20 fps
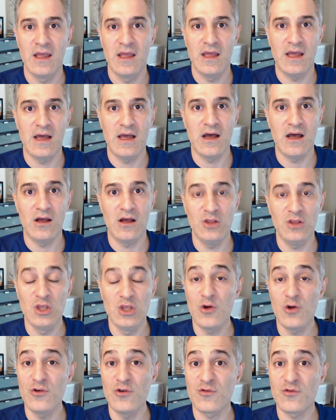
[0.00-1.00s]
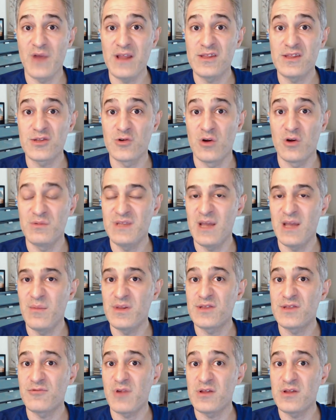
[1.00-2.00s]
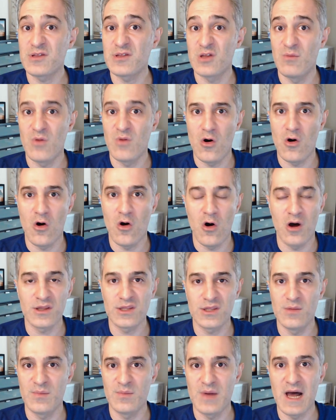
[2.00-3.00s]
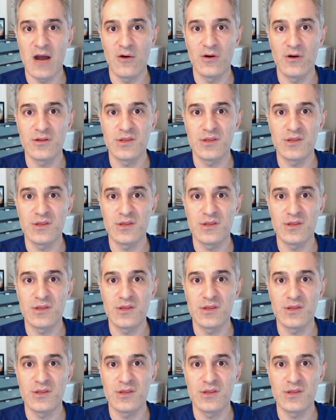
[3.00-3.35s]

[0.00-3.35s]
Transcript: uh, Loden Greatstorm demonstrates some awesome powers.